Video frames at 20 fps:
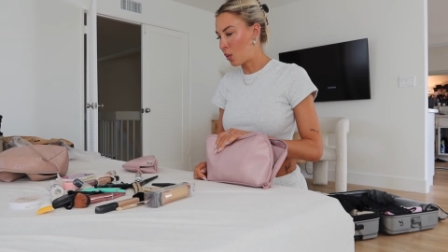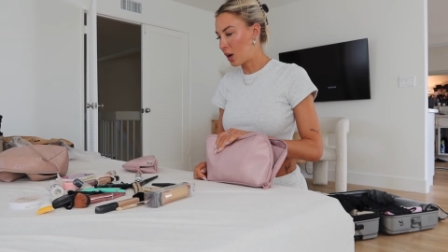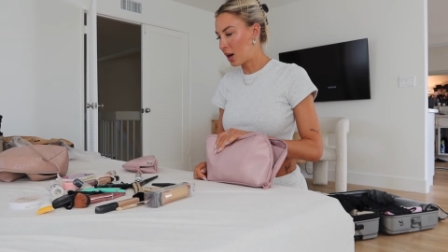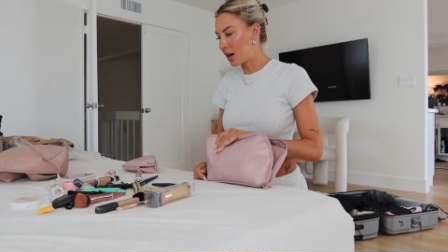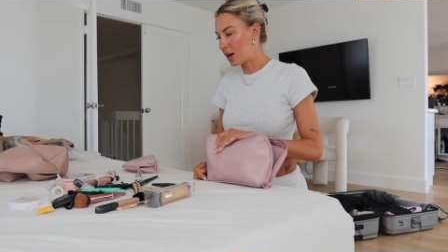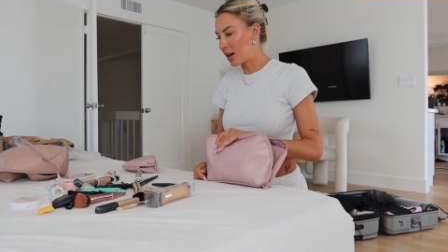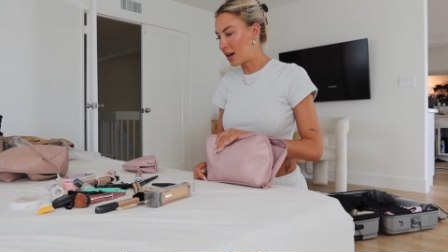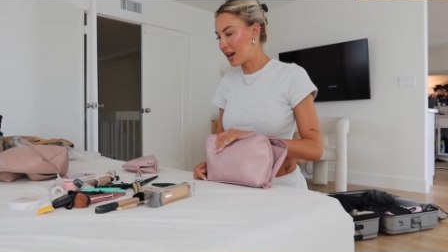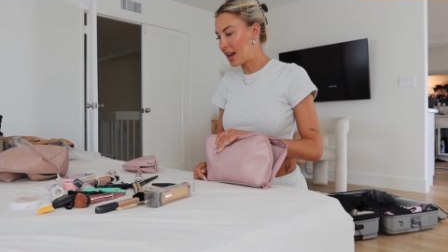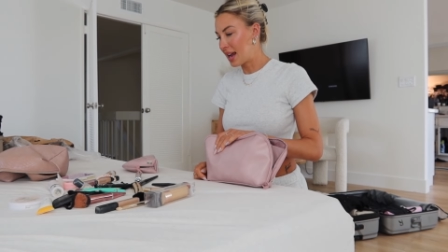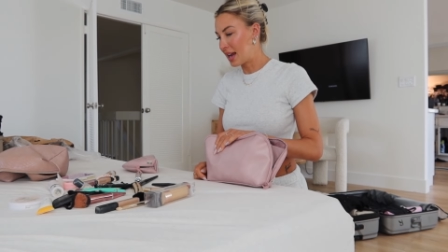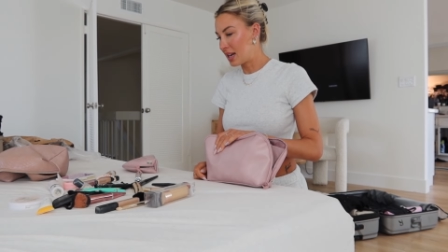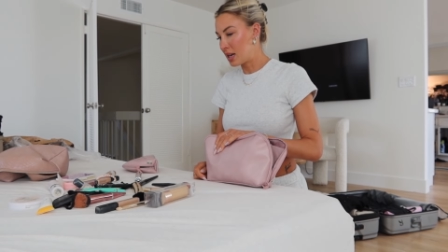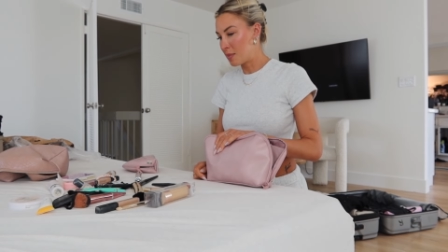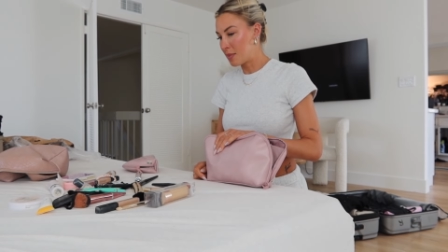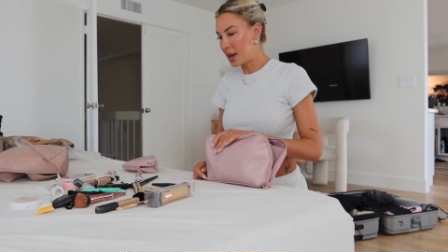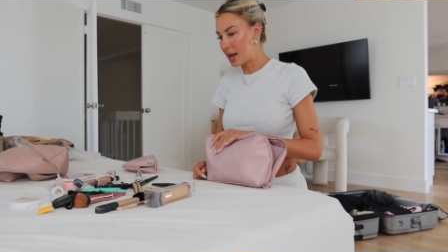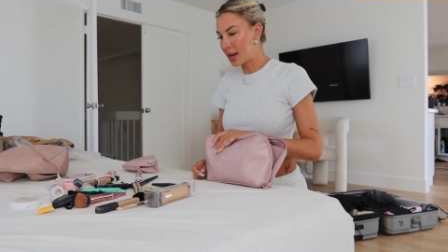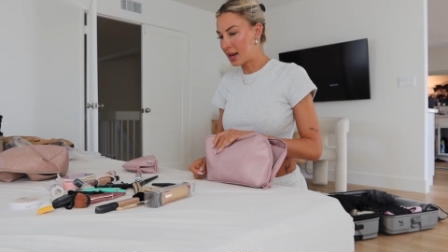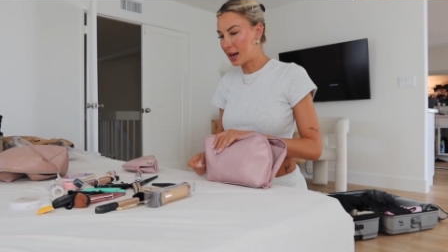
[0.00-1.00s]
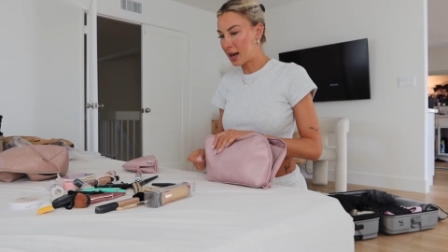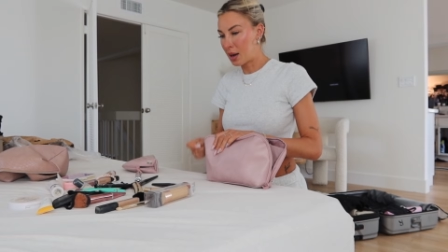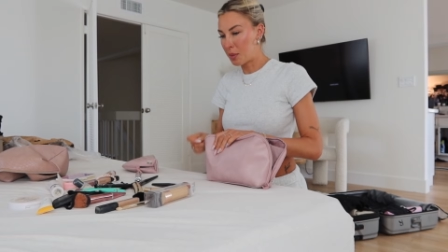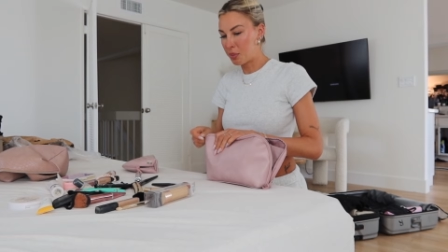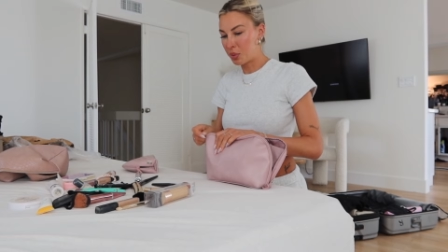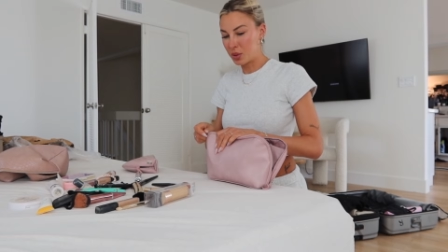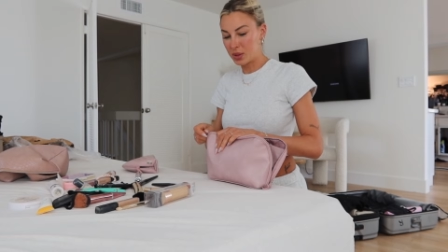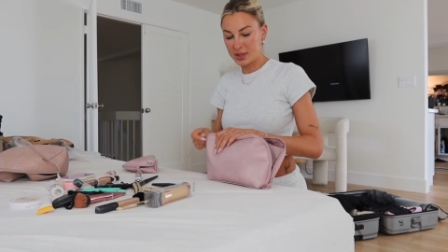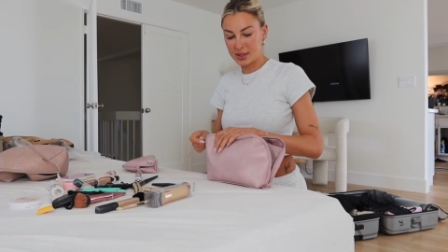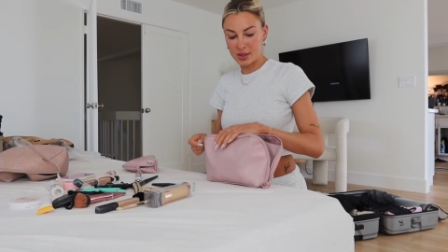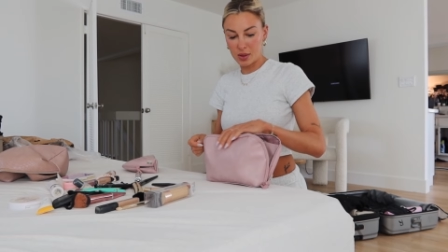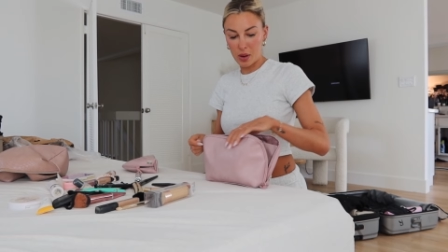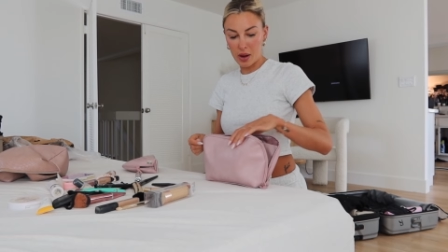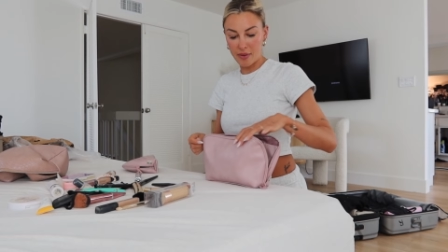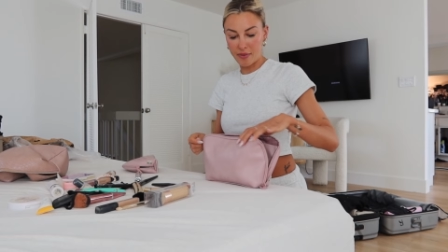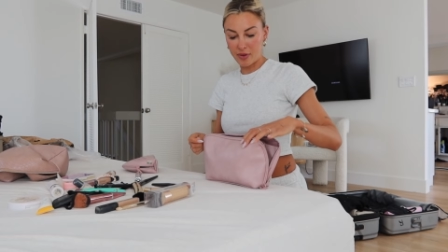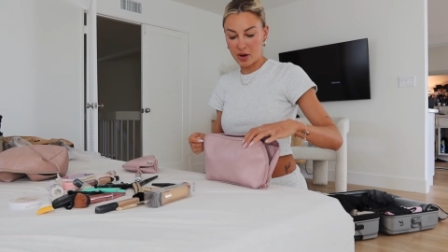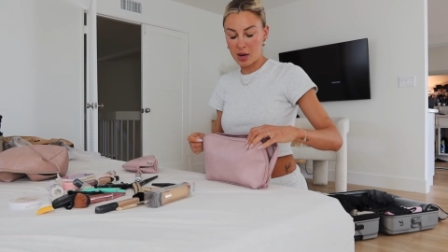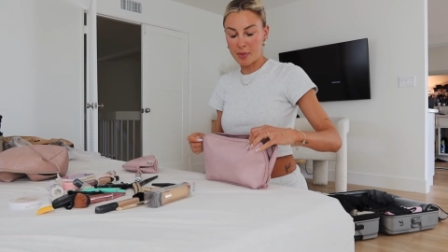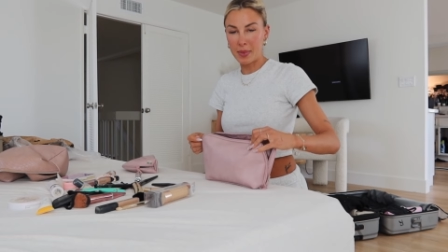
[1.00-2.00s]
wear any makeup
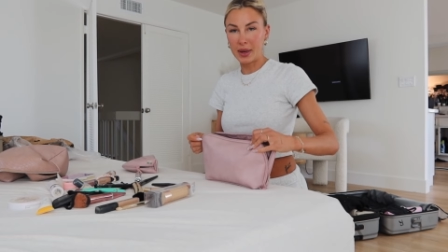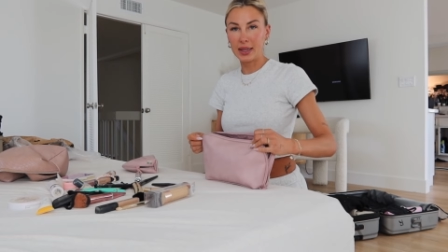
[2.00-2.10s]
whatsoever.